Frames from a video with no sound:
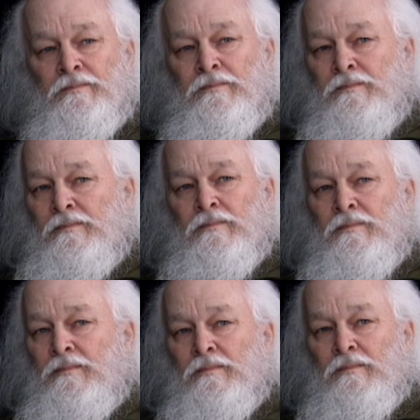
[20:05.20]

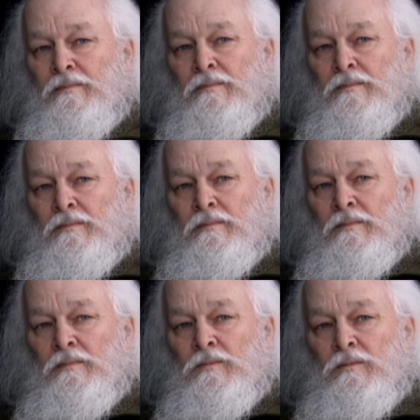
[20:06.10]

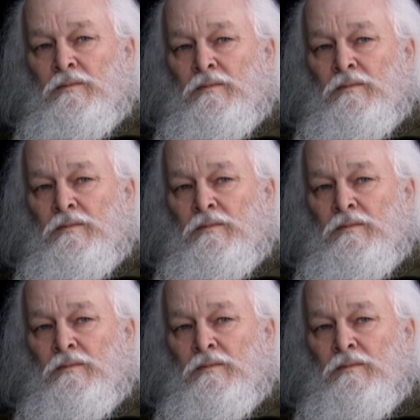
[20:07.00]
[no speech]